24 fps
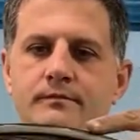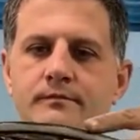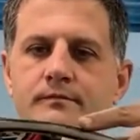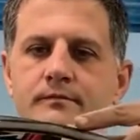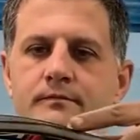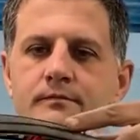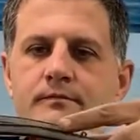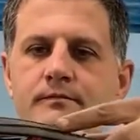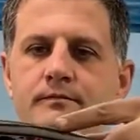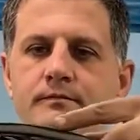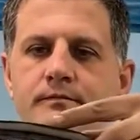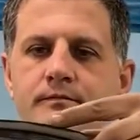
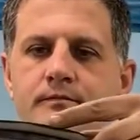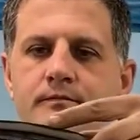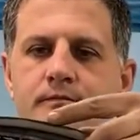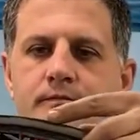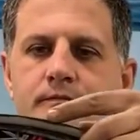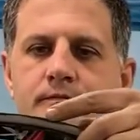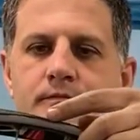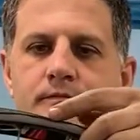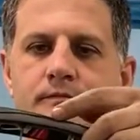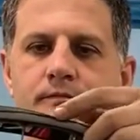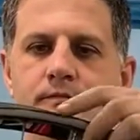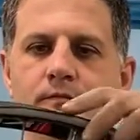
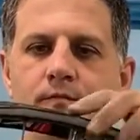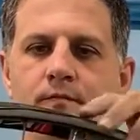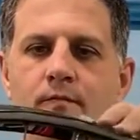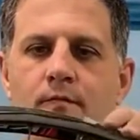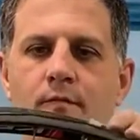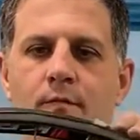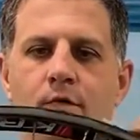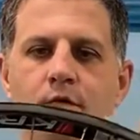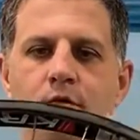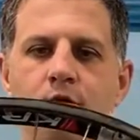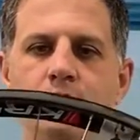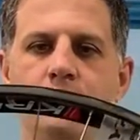
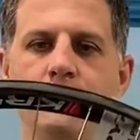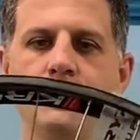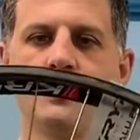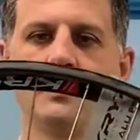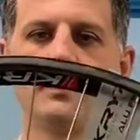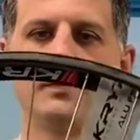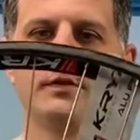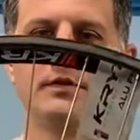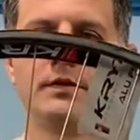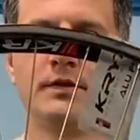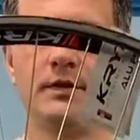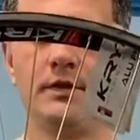You can
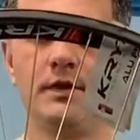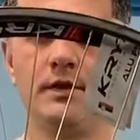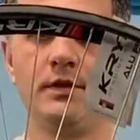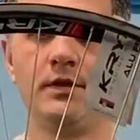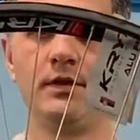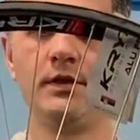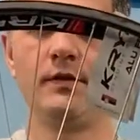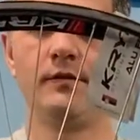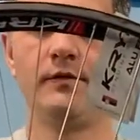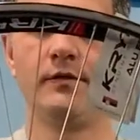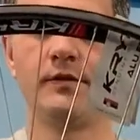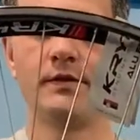see the
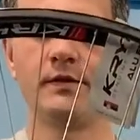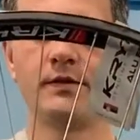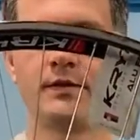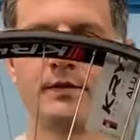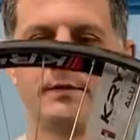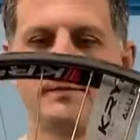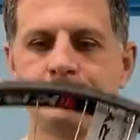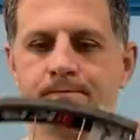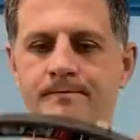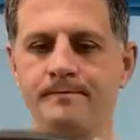difference.